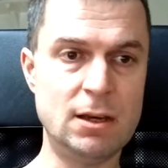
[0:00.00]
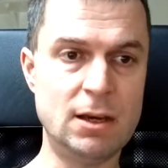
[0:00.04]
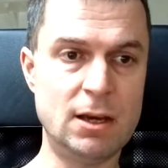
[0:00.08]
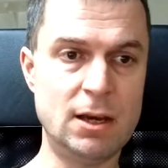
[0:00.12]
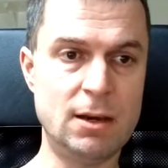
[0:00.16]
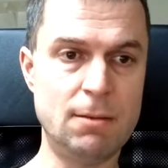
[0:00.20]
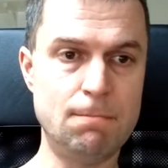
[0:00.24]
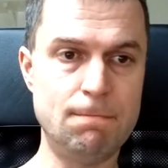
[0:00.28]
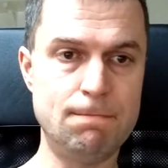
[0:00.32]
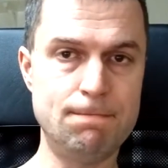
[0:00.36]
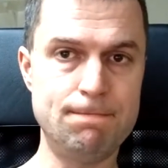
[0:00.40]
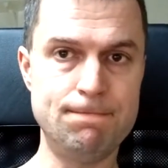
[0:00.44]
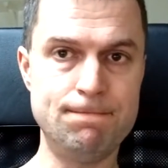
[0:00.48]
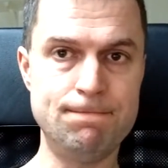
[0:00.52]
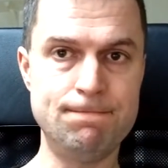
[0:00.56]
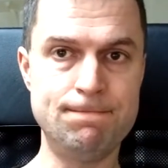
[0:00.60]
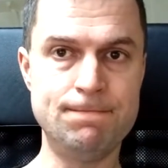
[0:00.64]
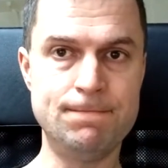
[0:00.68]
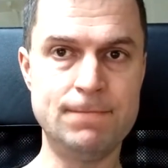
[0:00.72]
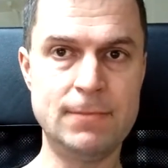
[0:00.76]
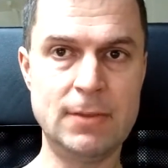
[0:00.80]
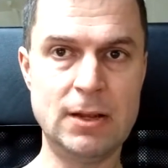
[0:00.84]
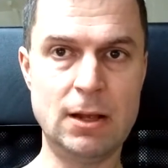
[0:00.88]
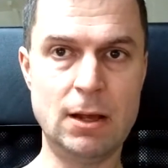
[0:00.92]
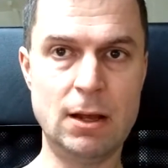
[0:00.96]

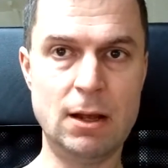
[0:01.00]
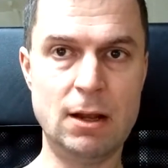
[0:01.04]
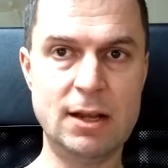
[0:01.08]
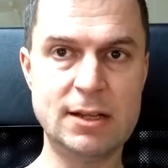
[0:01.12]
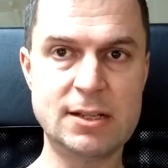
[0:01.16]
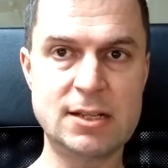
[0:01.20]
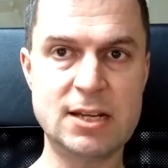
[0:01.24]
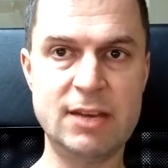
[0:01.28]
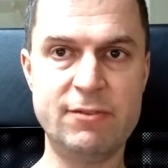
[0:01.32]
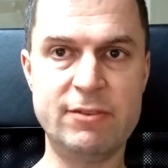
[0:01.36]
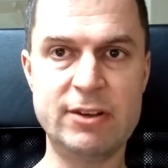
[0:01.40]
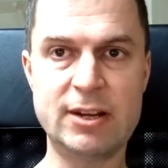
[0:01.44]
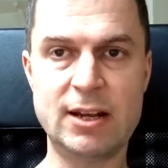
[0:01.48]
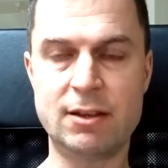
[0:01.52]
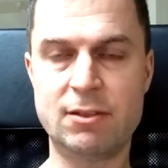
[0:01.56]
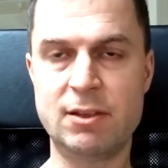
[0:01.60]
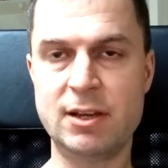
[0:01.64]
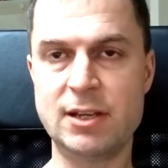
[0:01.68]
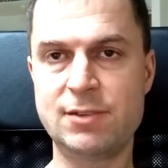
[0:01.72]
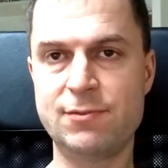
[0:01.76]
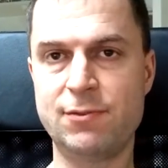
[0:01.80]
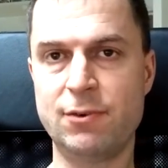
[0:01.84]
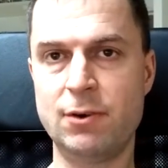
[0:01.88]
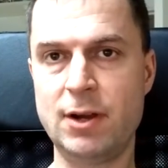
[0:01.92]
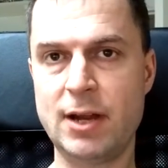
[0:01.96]
let's leave it
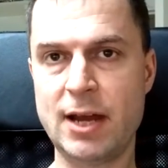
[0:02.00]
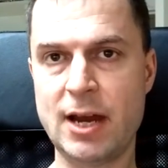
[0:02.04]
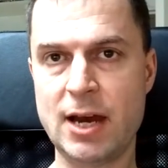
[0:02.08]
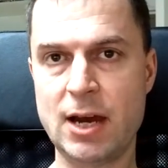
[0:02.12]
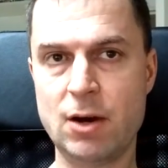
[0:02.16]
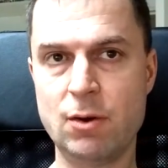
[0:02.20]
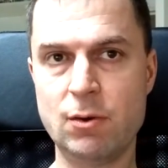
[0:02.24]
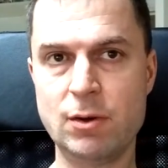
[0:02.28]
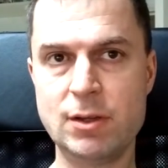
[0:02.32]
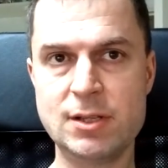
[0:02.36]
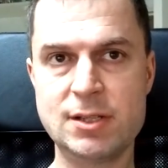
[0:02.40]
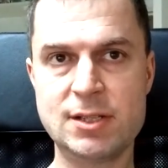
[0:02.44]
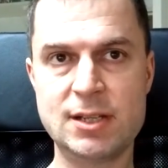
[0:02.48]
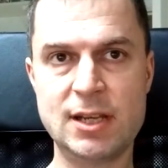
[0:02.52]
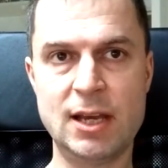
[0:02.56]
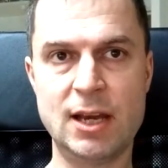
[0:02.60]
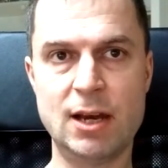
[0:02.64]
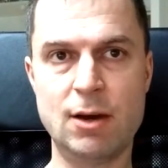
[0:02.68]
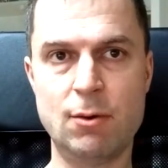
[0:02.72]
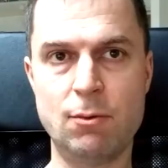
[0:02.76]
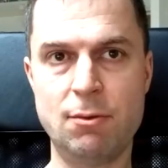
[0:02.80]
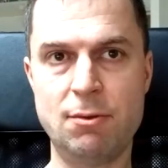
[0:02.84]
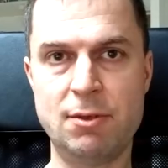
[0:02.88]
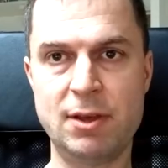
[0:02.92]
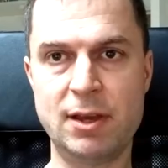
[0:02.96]
like this for now and
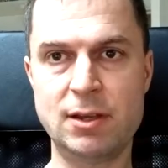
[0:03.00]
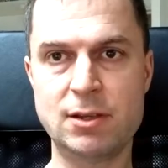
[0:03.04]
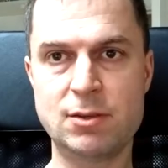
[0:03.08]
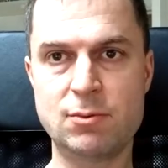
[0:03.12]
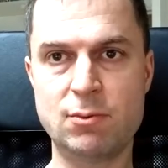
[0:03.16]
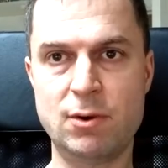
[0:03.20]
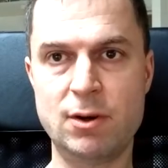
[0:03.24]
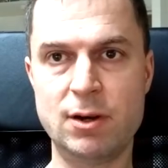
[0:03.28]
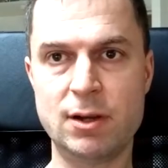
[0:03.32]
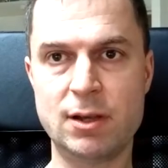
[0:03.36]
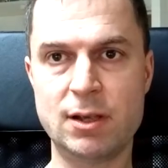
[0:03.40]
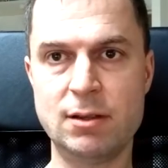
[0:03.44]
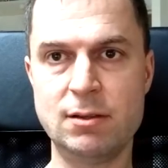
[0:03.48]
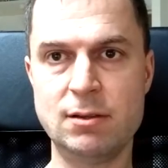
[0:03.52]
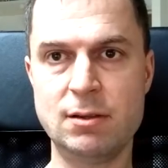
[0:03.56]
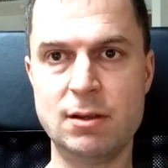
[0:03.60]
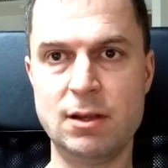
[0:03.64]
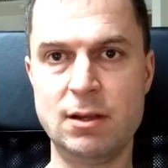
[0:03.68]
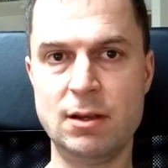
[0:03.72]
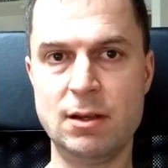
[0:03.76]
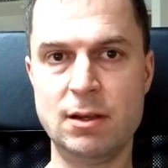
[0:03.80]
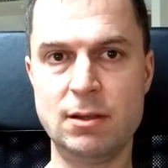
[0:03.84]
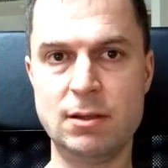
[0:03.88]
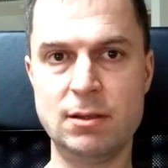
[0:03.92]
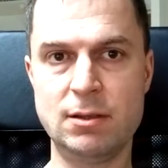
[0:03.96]
see how things work
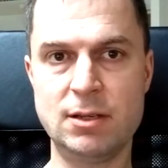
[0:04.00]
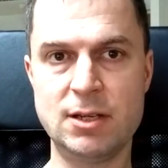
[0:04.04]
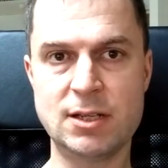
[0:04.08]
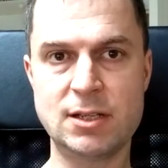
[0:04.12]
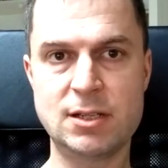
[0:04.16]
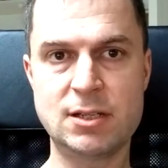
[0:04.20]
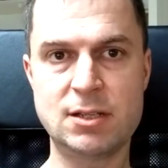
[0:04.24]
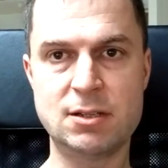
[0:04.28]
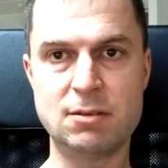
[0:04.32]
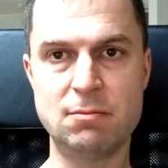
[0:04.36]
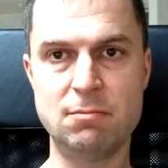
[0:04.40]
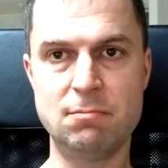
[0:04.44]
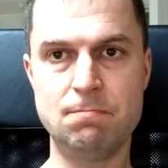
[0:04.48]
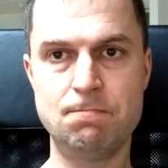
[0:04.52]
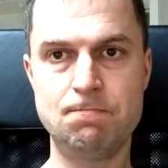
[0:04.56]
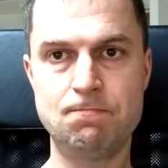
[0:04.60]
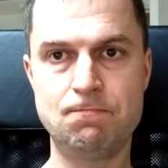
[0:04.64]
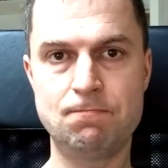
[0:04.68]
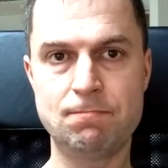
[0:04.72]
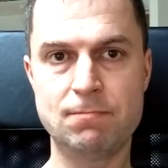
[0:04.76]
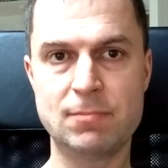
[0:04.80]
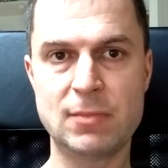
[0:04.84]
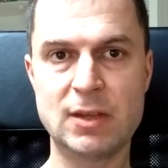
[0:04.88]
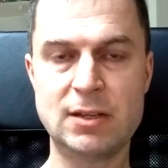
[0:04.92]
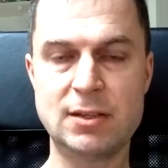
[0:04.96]
and just
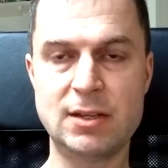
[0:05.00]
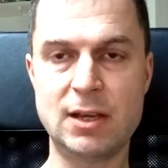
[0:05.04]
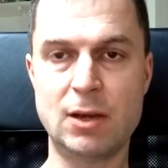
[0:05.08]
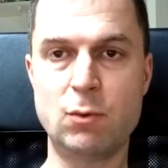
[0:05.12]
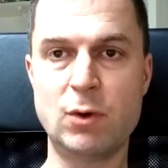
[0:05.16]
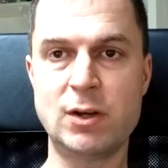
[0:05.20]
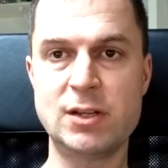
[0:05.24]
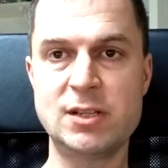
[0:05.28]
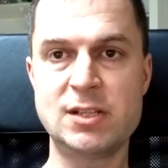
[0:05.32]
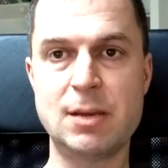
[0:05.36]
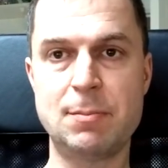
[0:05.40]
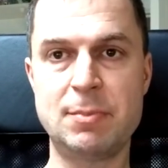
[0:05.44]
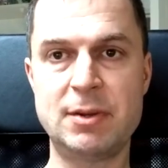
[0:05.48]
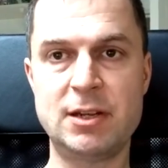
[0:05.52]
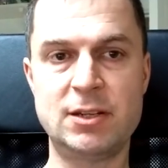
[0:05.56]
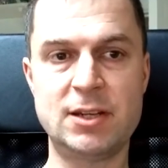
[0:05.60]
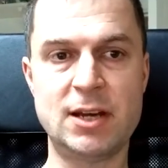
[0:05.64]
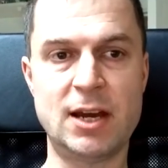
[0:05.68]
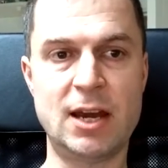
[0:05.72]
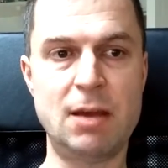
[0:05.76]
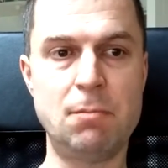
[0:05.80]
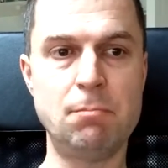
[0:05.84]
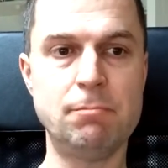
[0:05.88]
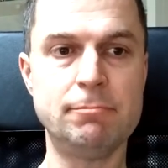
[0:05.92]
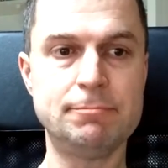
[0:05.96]
take one step
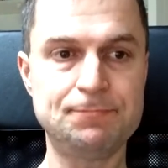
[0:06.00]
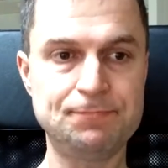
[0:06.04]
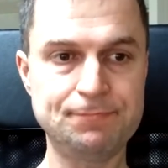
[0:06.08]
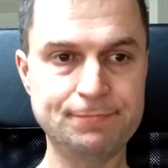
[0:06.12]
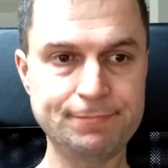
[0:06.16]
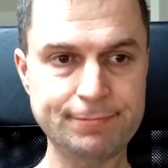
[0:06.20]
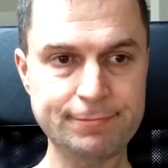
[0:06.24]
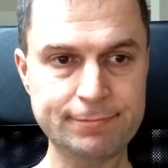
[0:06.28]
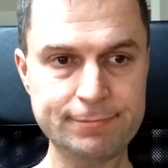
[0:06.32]
at a time.